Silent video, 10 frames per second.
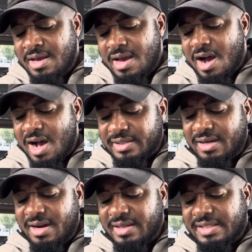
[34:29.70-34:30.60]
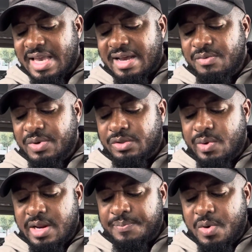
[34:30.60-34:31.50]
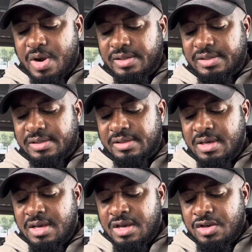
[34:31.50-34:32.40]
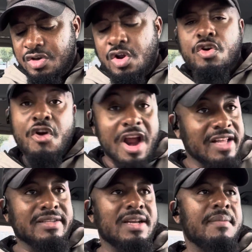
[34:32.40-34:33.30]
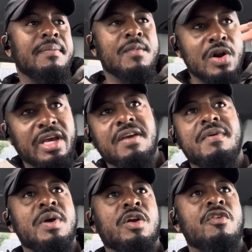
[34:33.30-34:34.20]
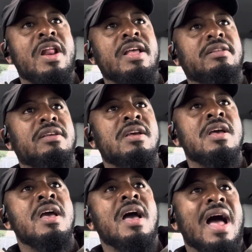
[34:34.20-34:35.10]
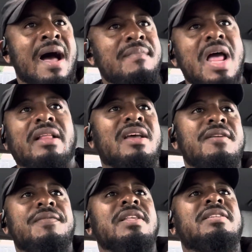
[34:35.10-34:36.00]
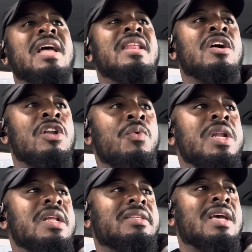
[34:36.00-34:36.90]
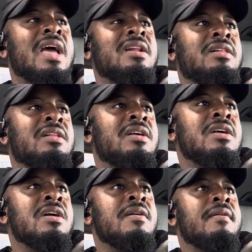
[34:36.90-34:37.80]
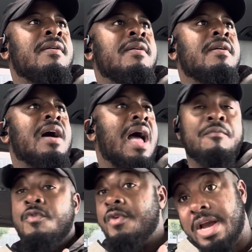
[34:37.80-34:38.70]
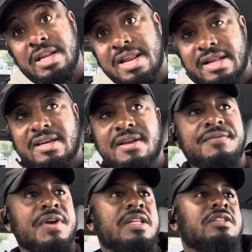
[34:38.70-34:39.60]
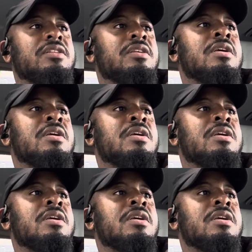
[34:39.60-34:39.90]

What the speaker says: Arsenal is second with 20 points. You know, credit to them. I'm going to give them the credit. I'm not convinced that they're going to win the title. I'm really not convinced.